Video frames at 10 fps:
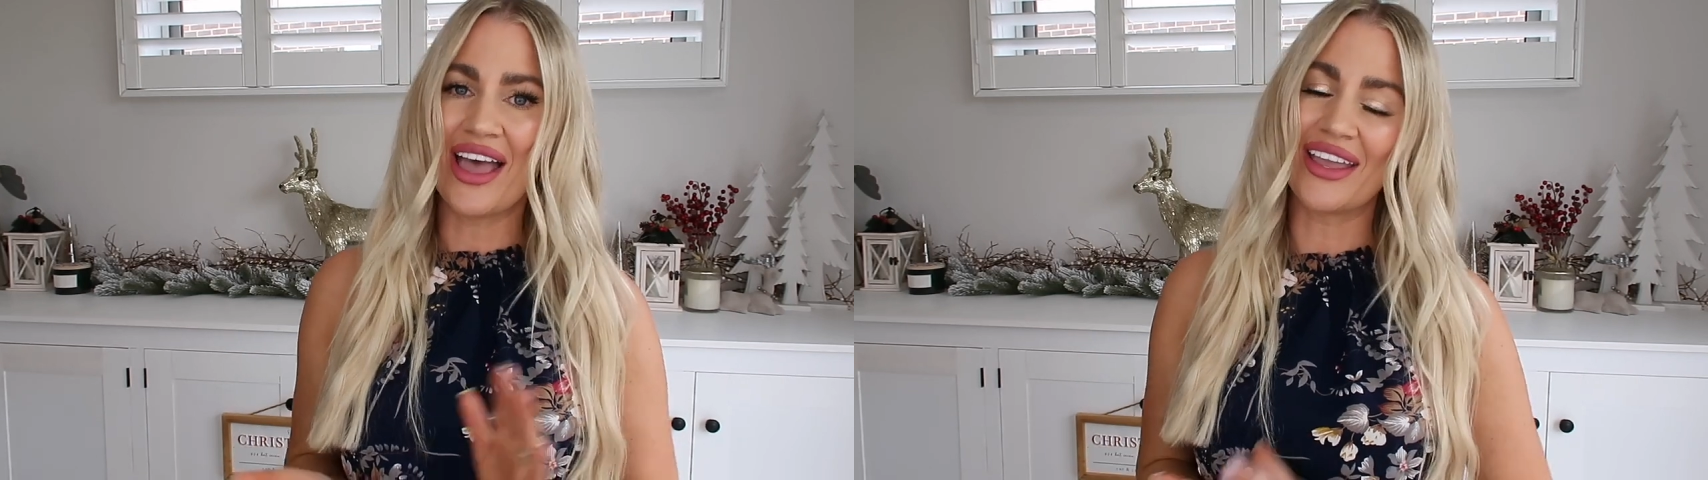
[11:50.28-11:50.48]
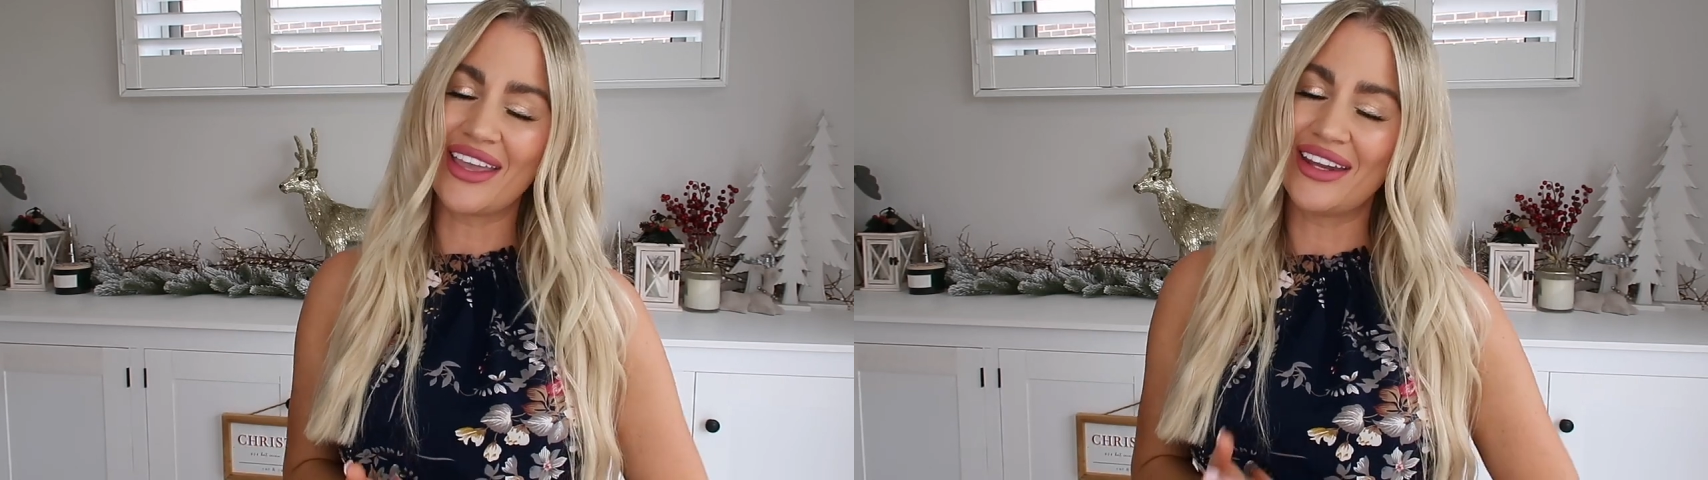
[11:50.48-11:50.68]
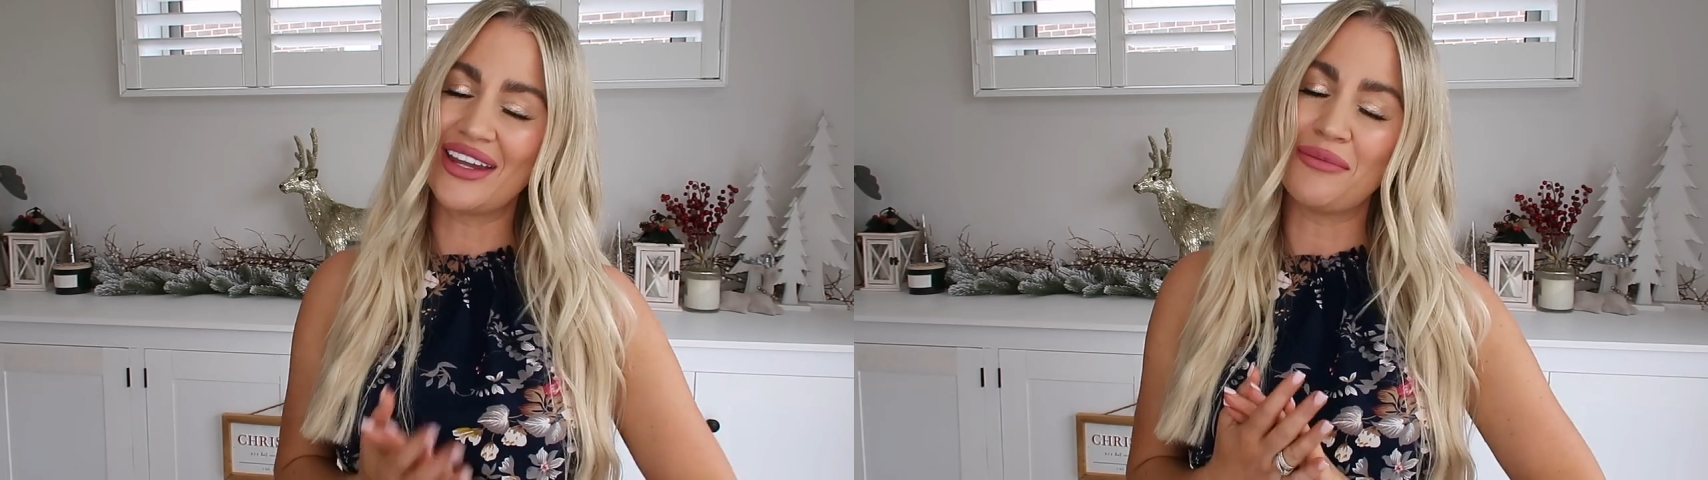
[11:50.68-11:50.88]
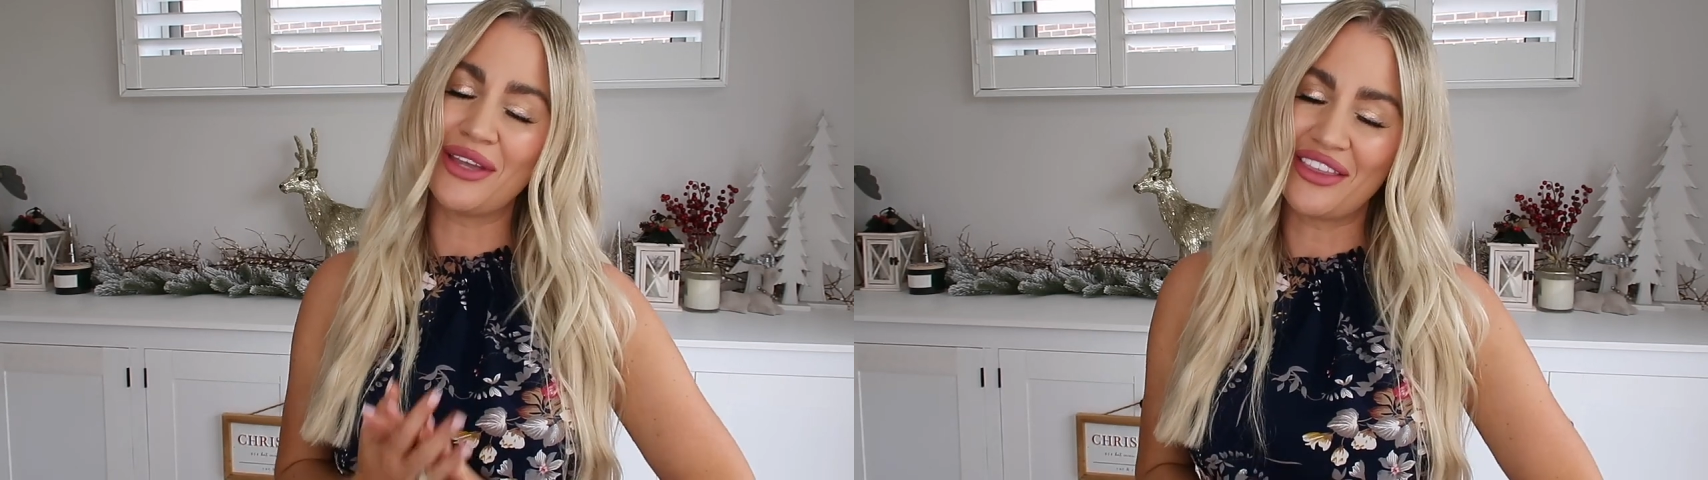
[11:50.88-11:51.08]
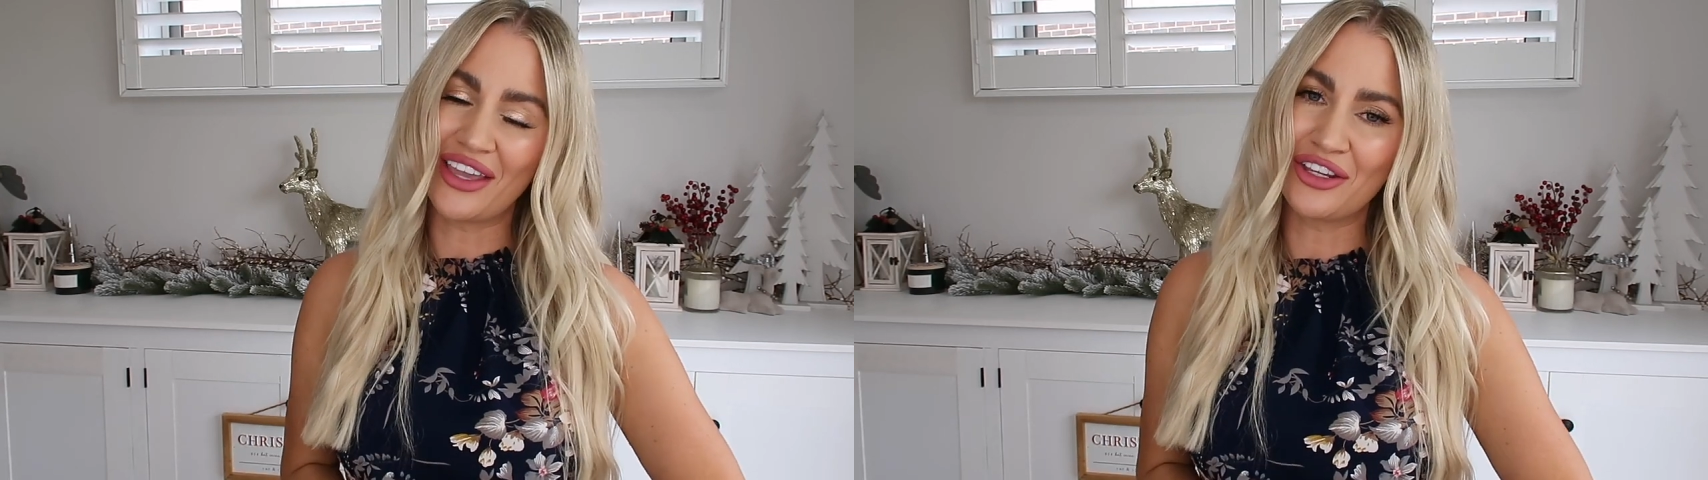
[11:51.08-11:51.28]
Again, a
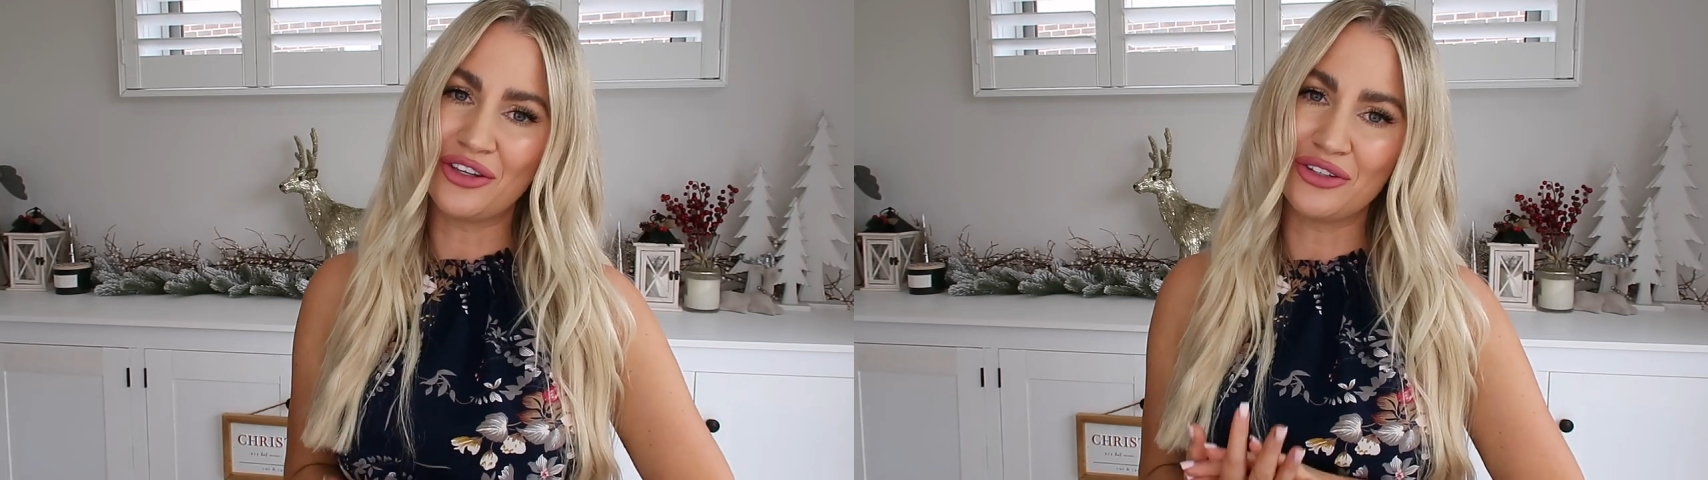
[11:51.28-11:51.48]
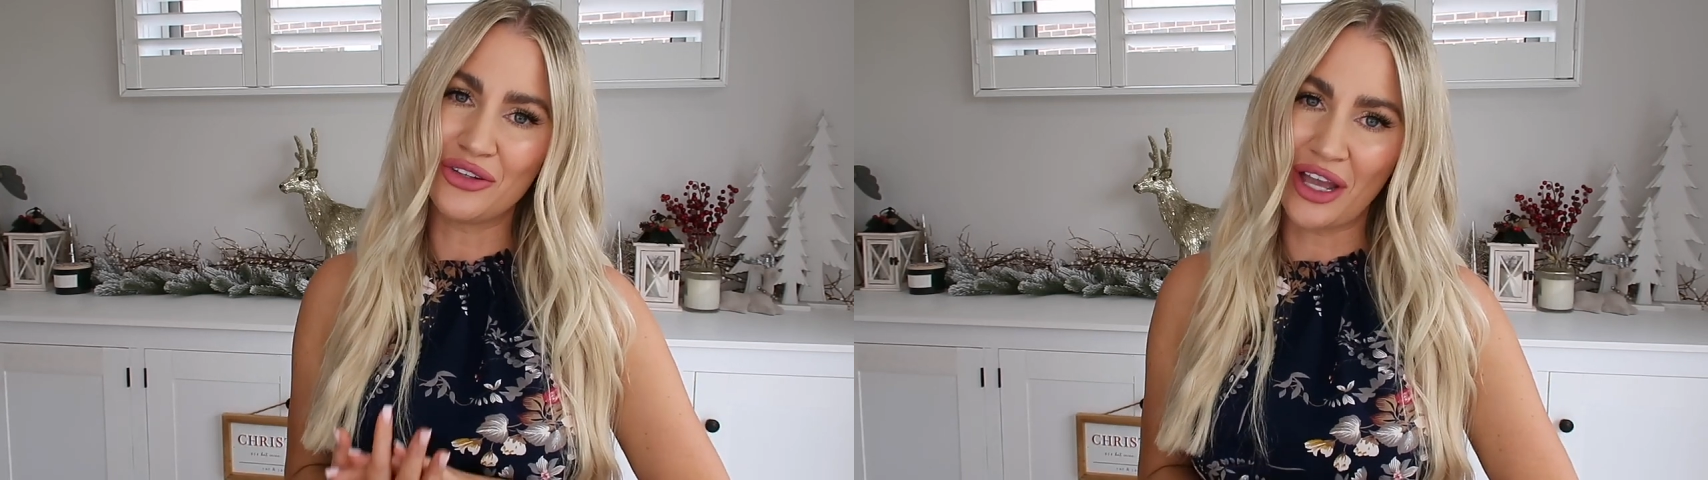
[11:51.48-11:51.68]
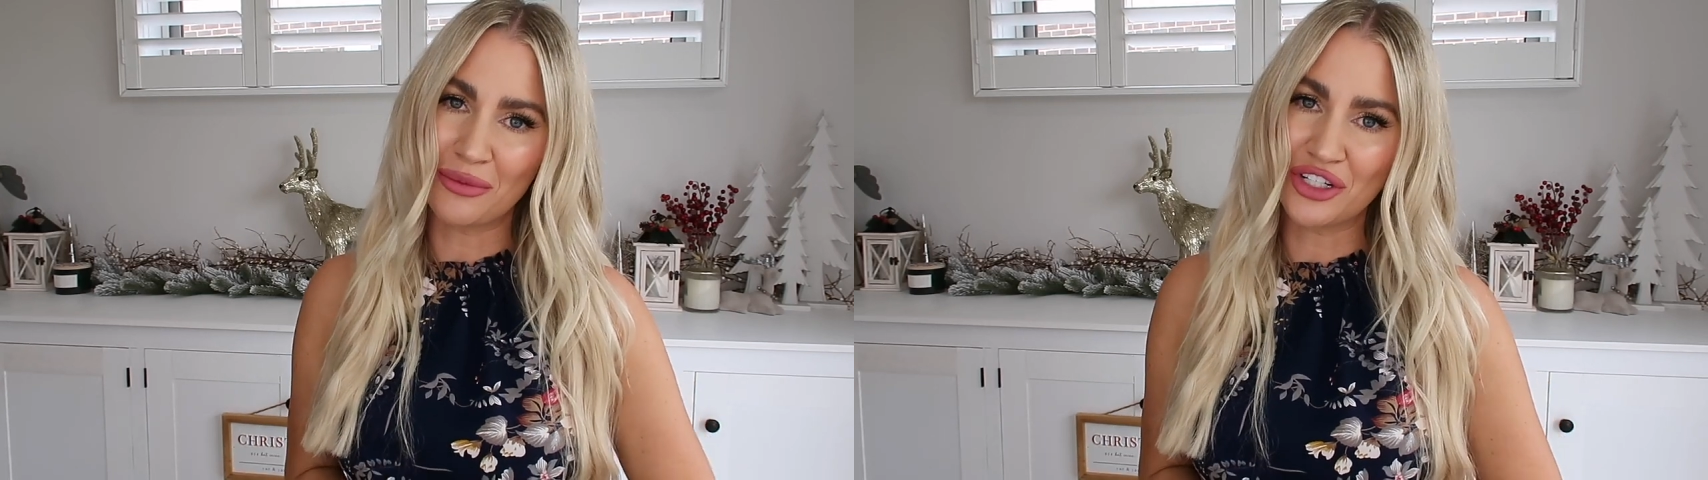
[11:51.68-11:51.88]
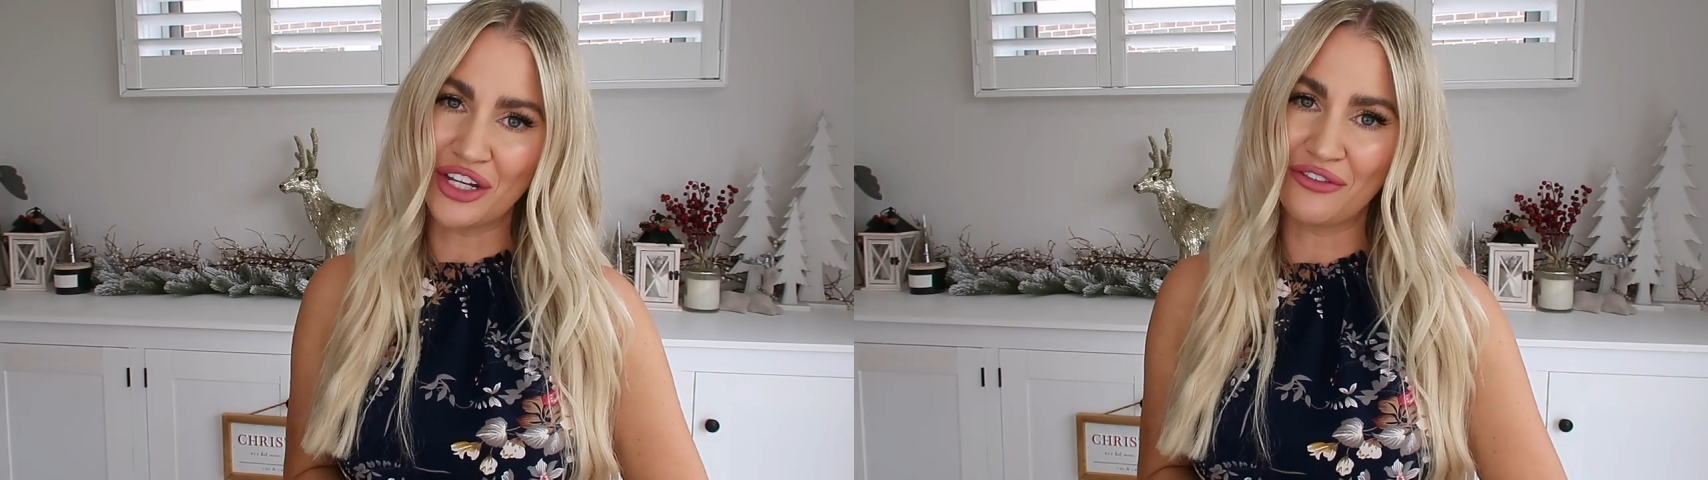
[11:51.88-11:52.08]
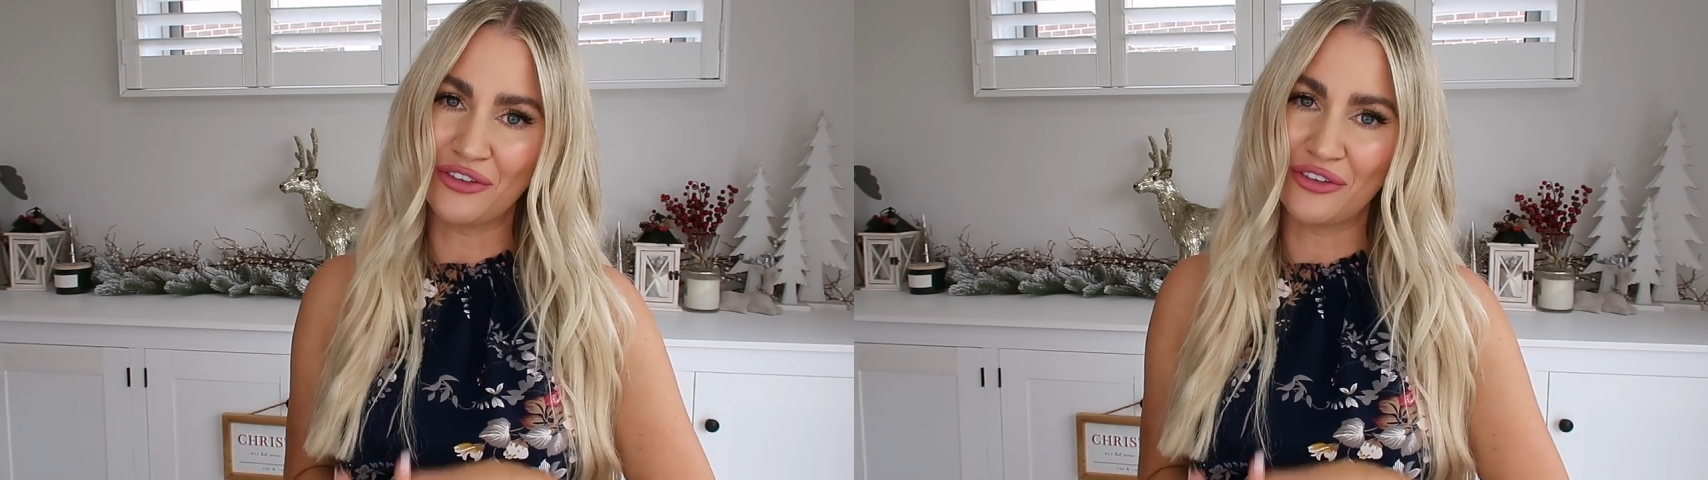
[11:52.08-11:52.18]
big thank you to Cupshe